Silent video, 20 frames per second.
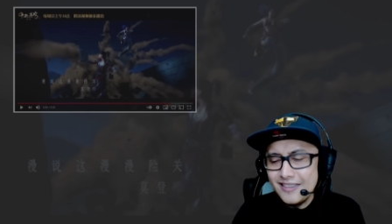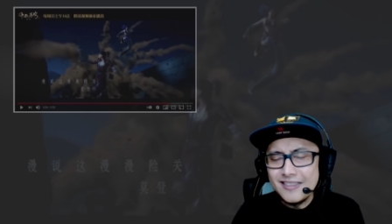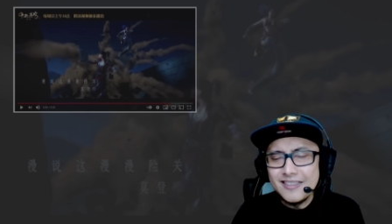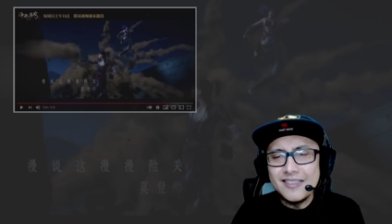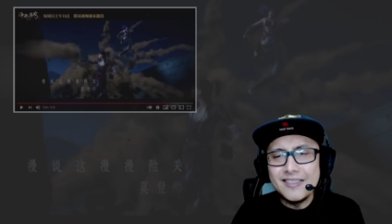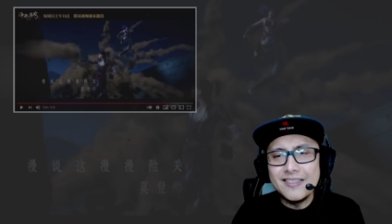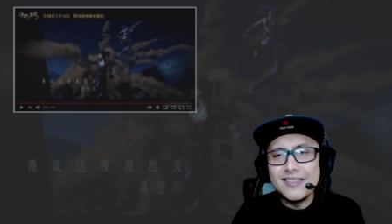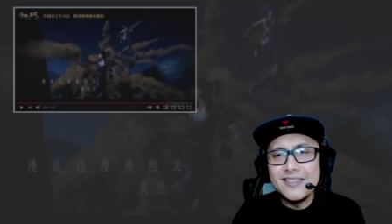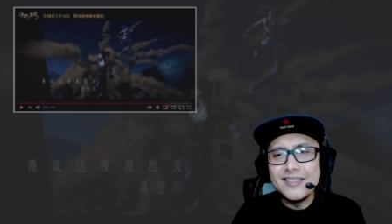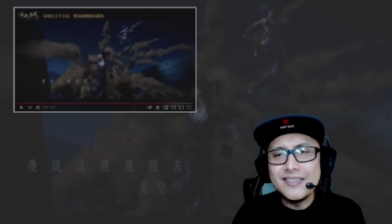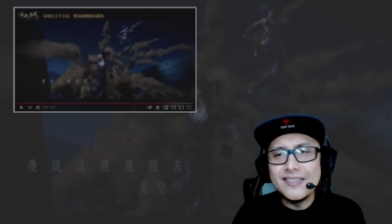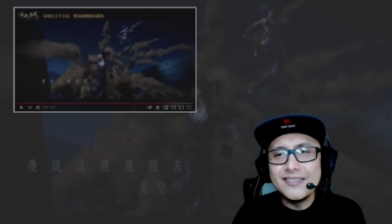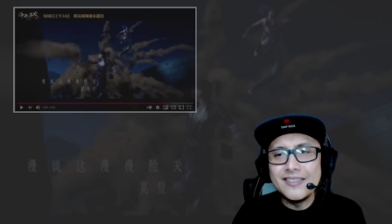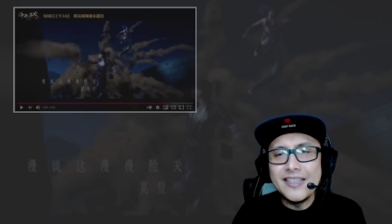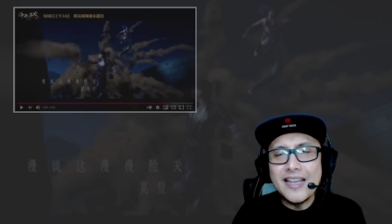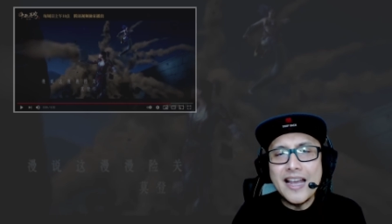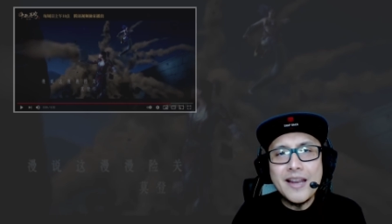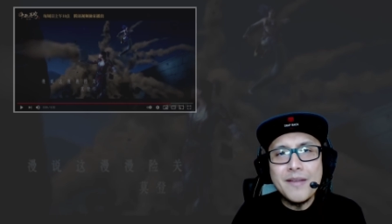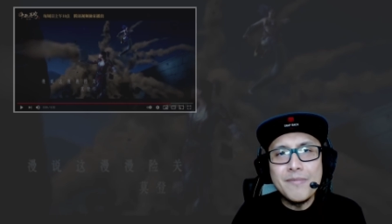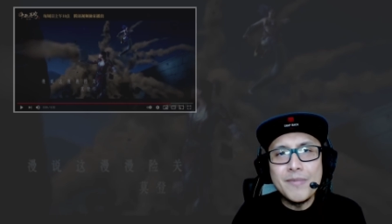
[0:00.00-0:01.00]
this
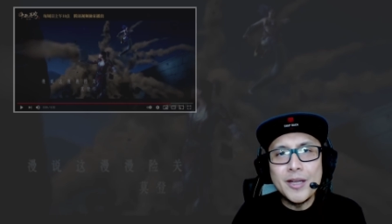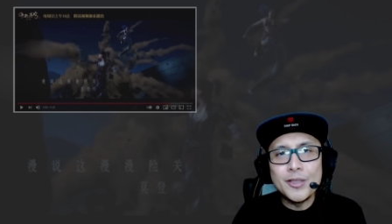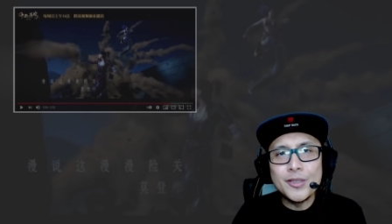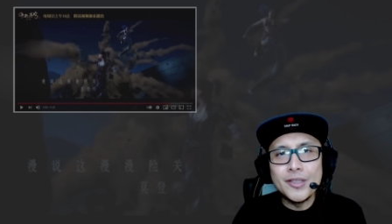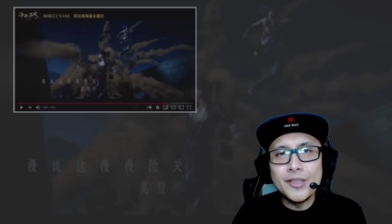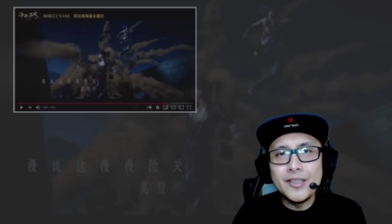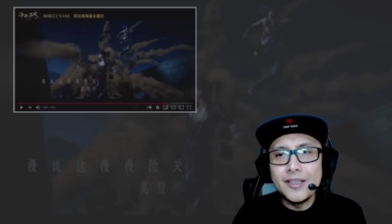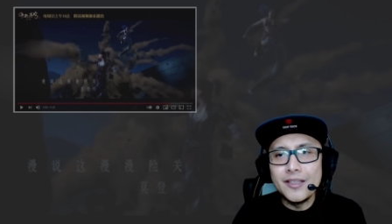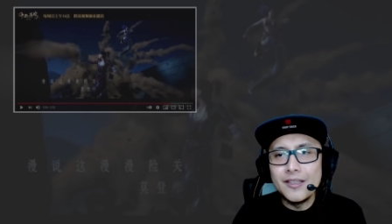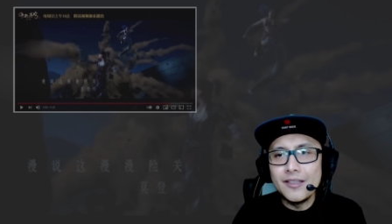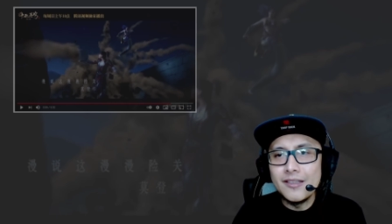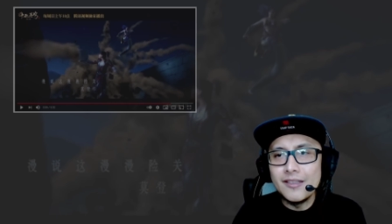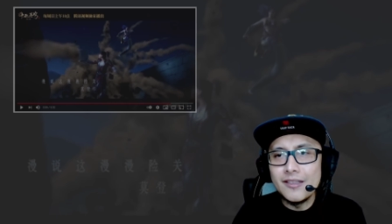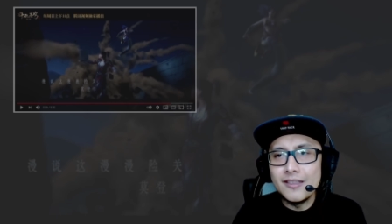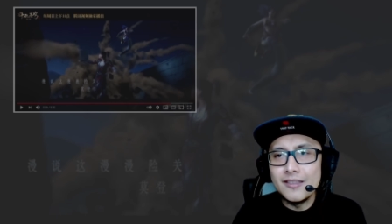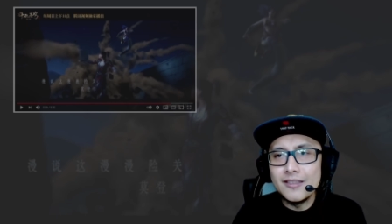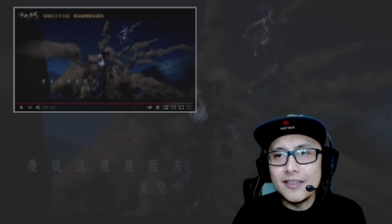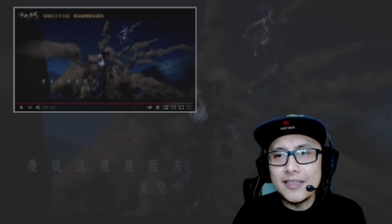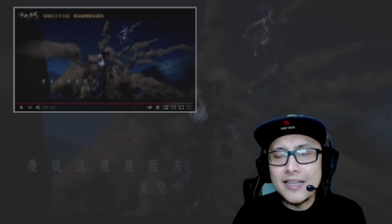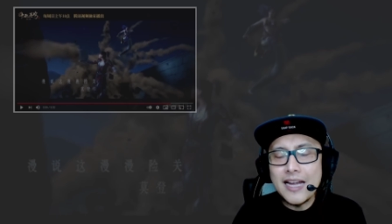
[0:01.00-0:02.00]
the animation here,
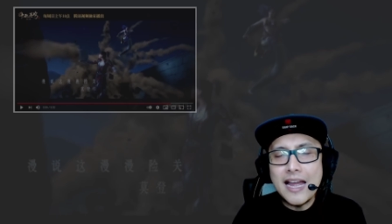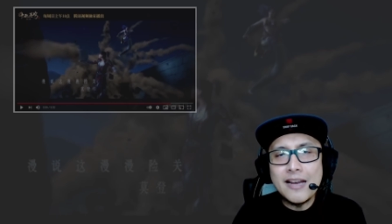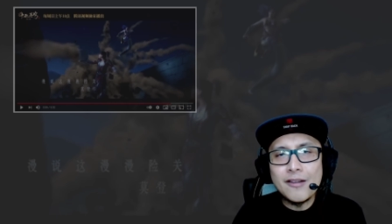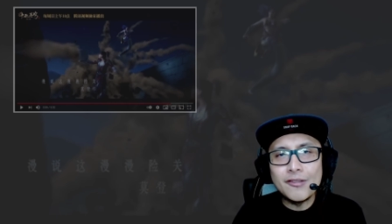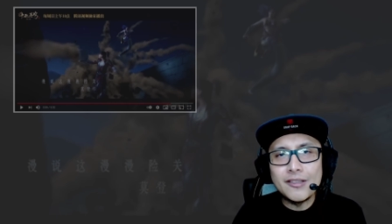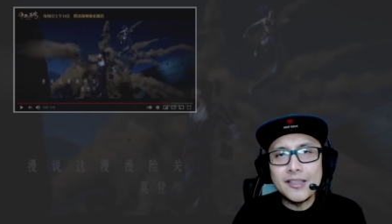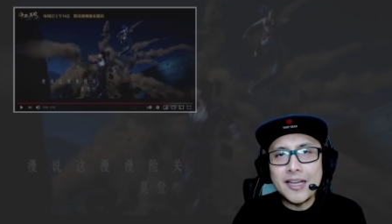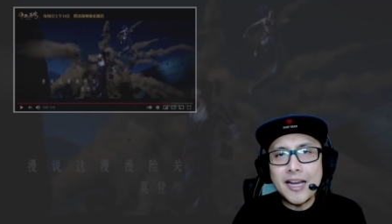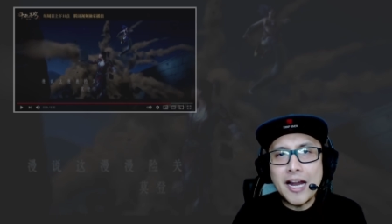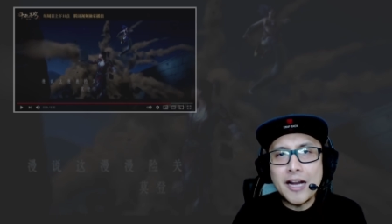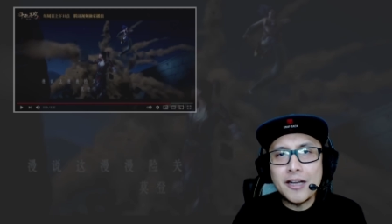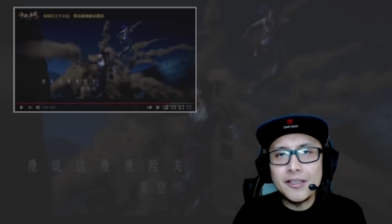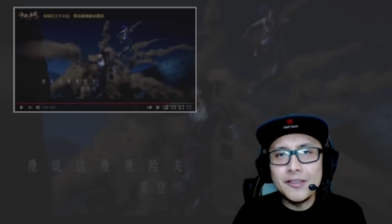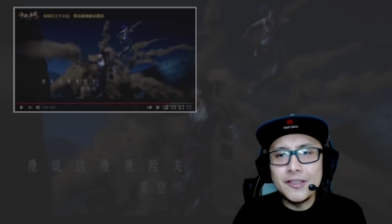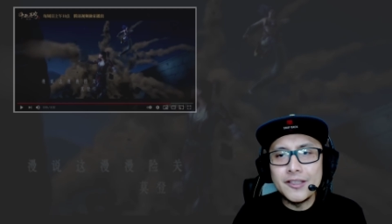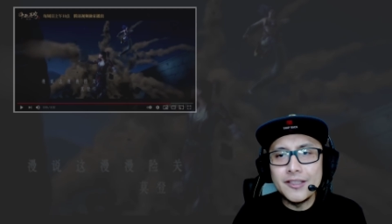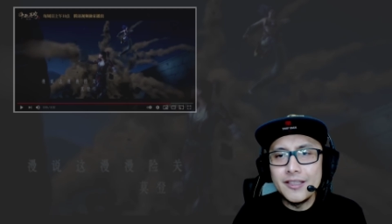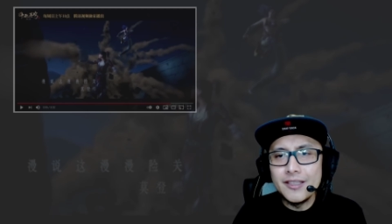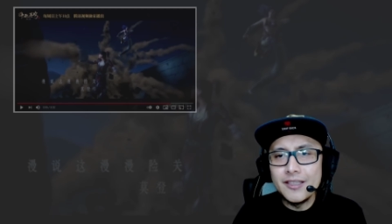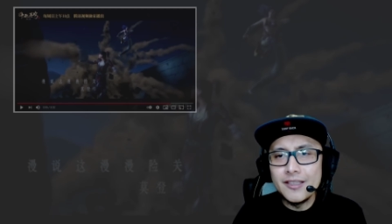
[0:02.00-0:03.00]
uh, the, char the
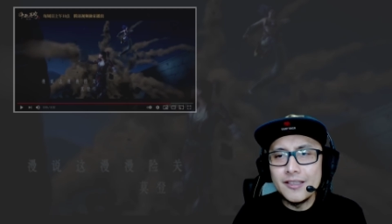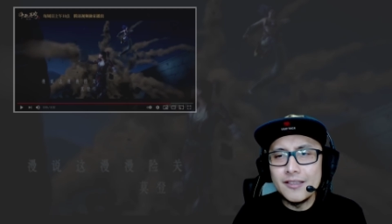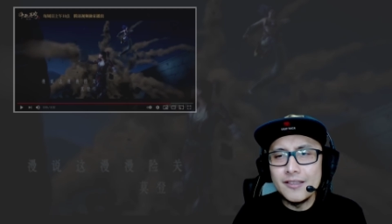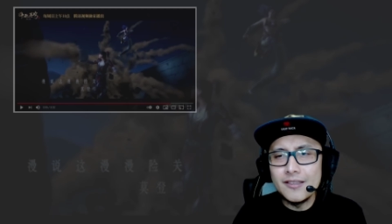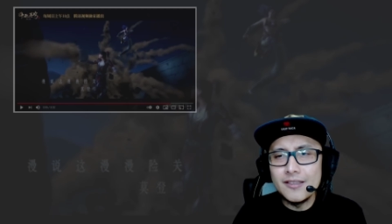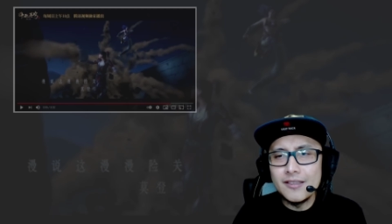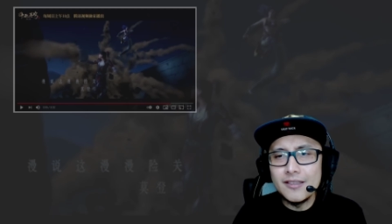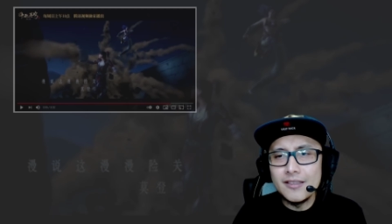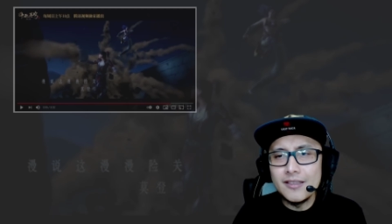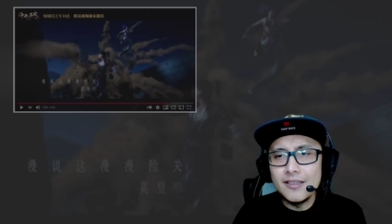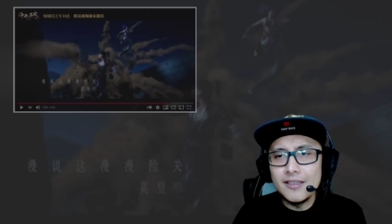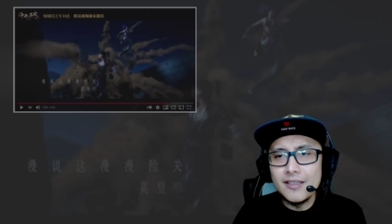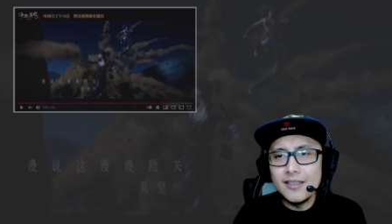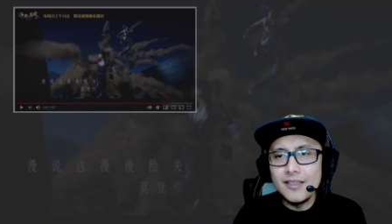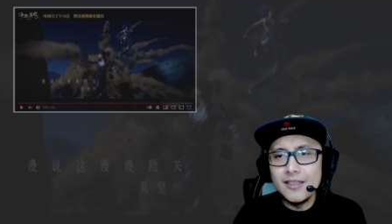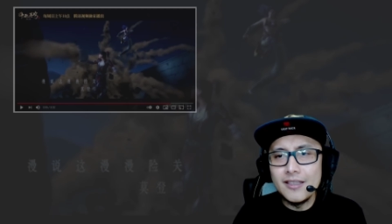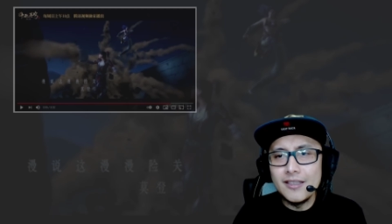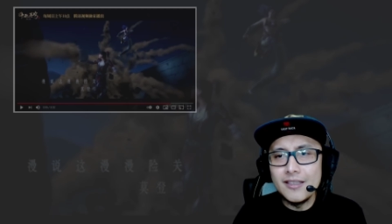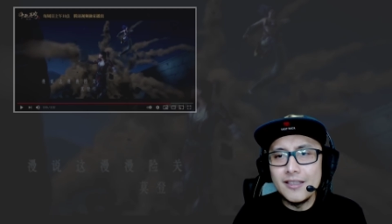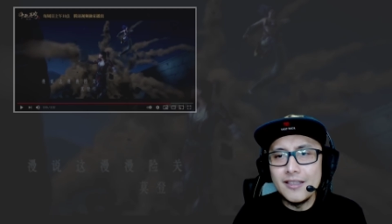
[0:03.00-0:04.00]
characters here
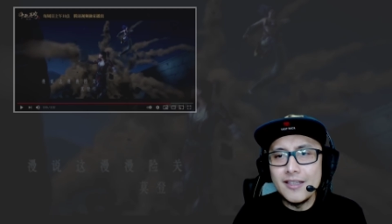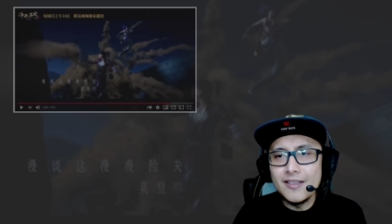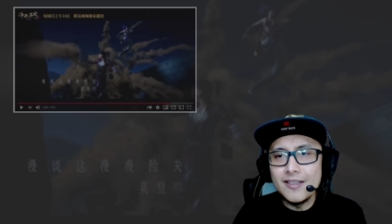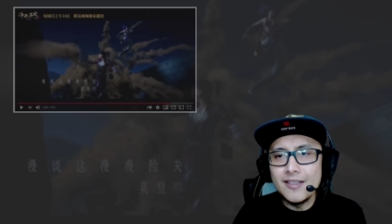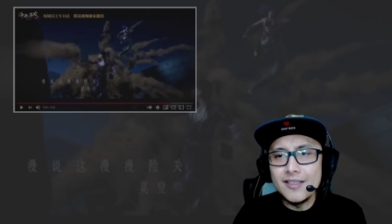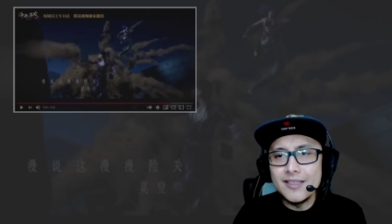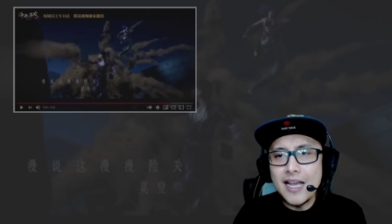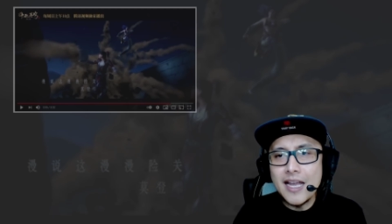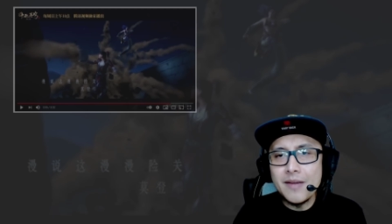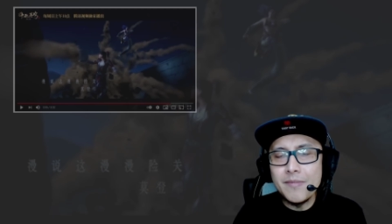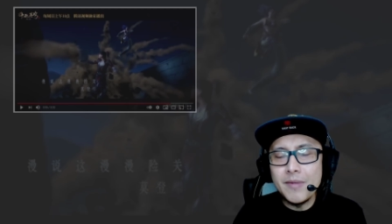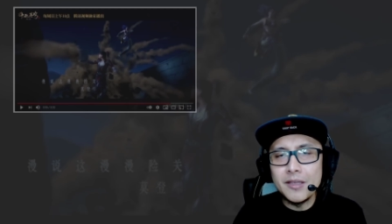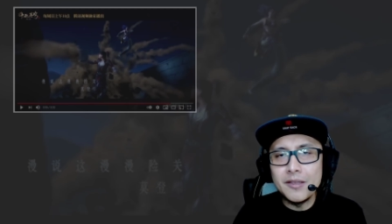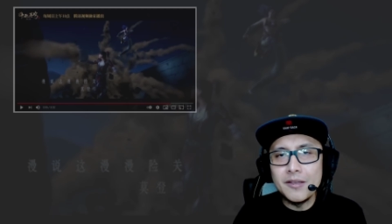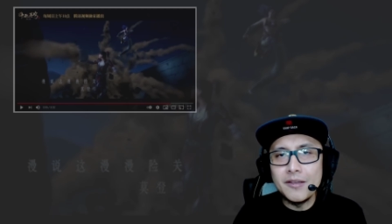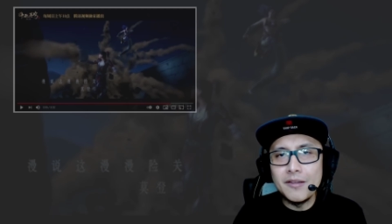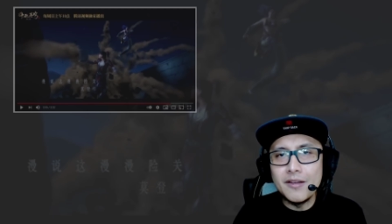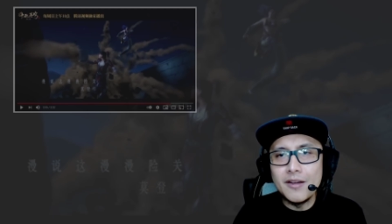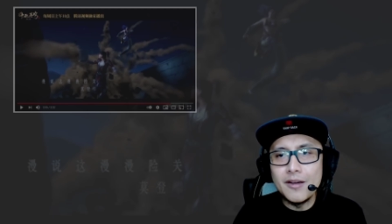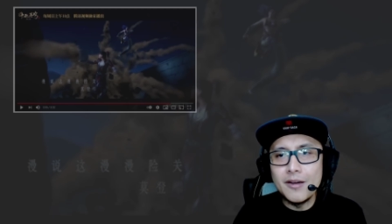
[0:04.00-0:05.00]
in this
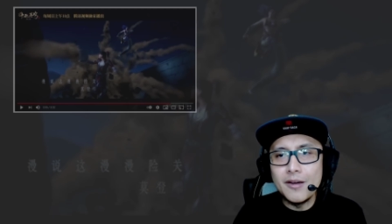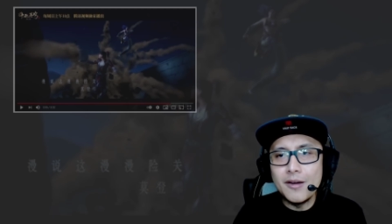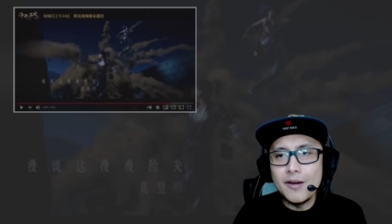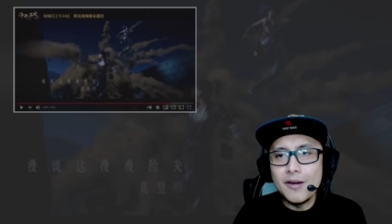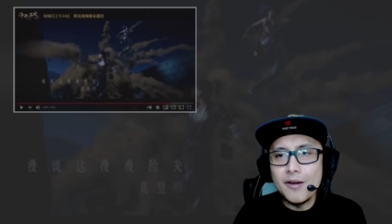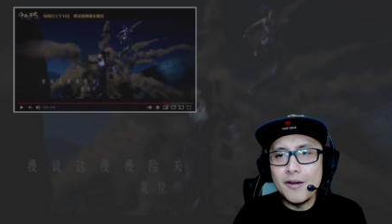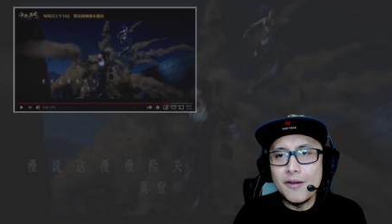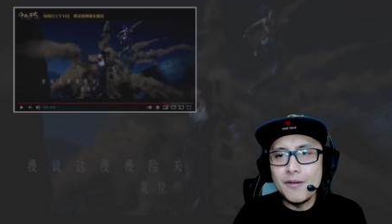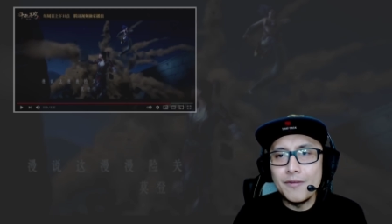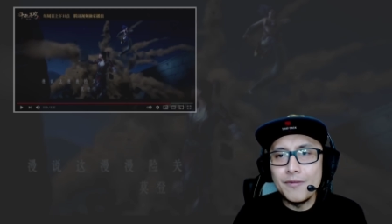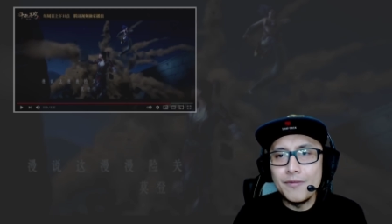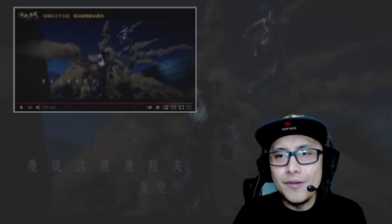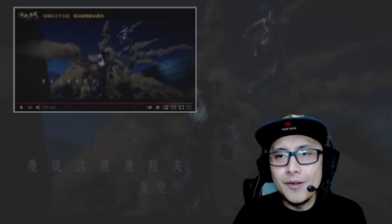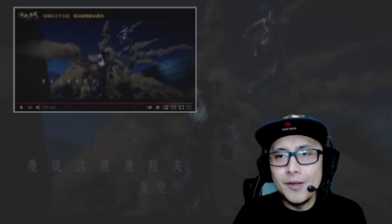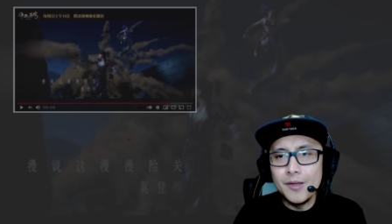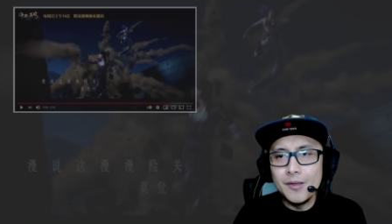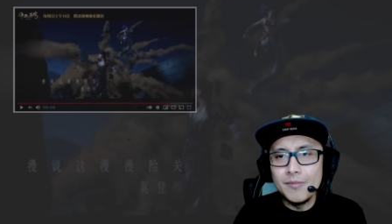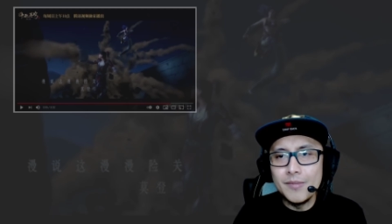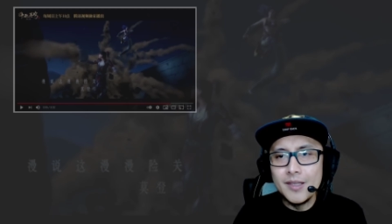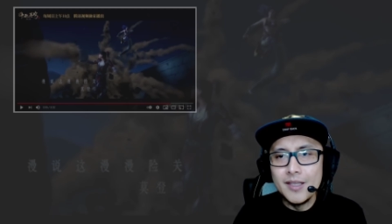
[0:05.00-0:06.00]
animated uh,
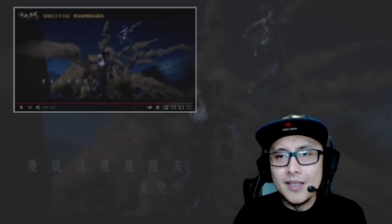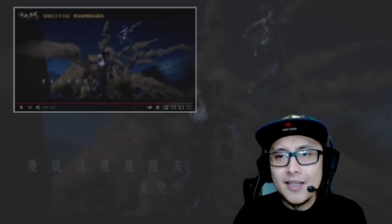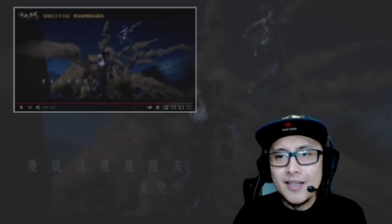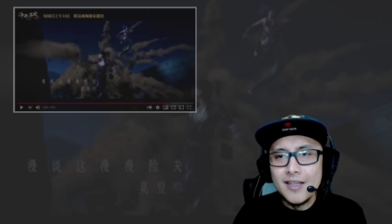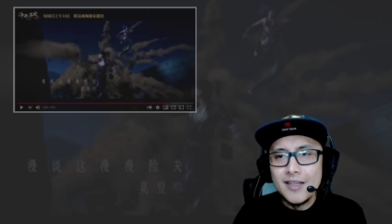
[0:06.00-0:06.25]
film